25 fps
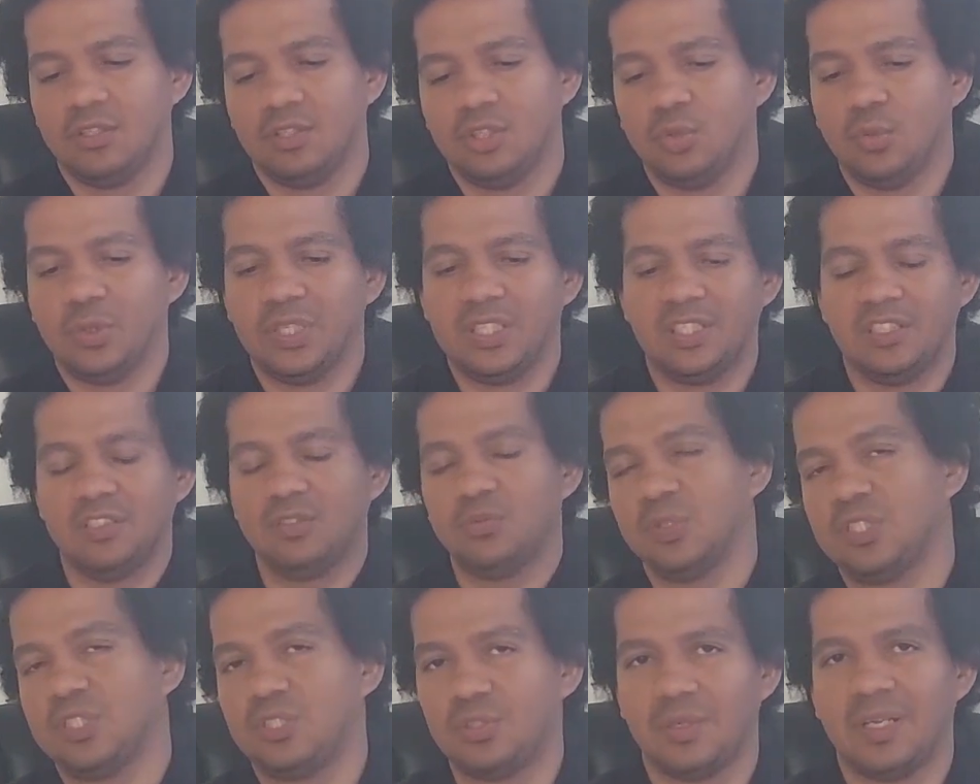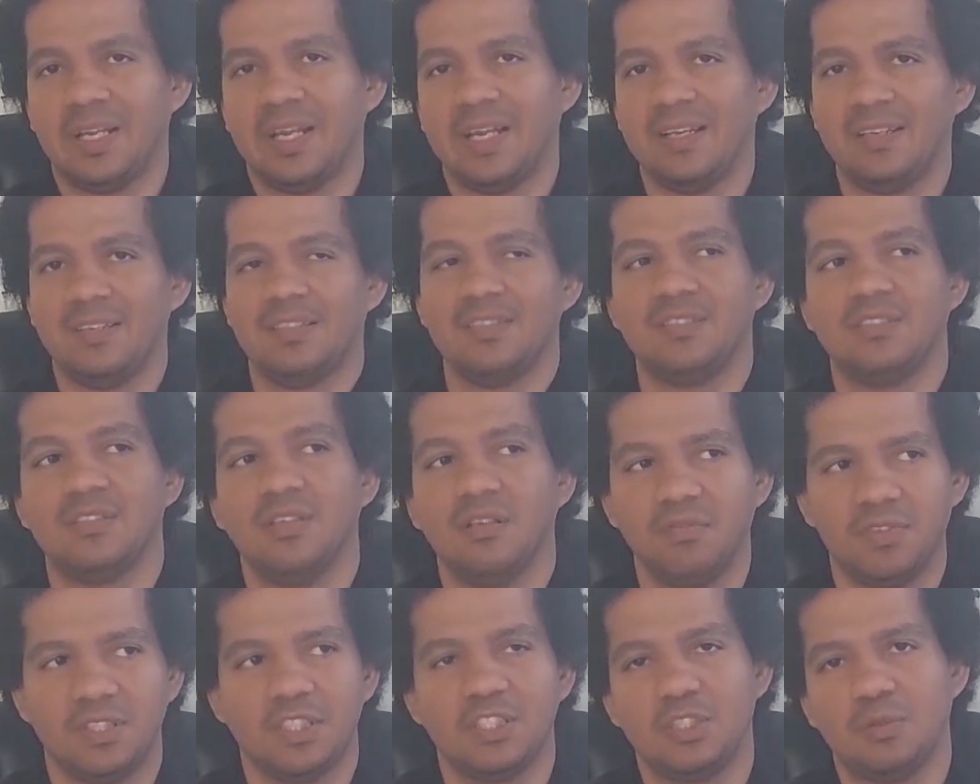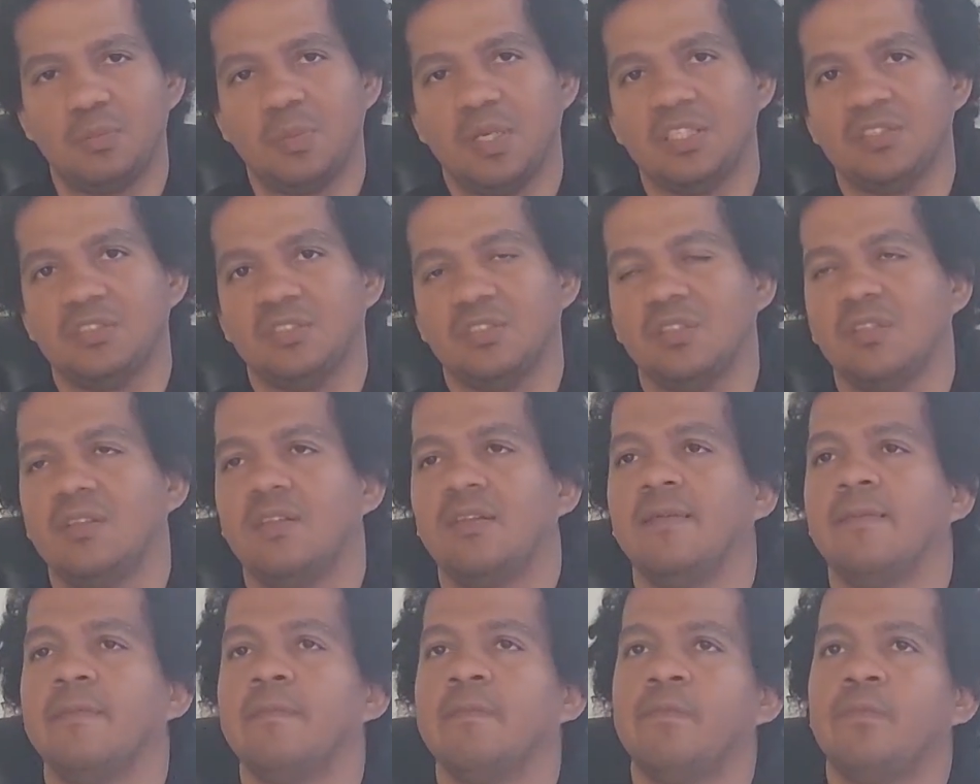Doing this with your hand is nothing special.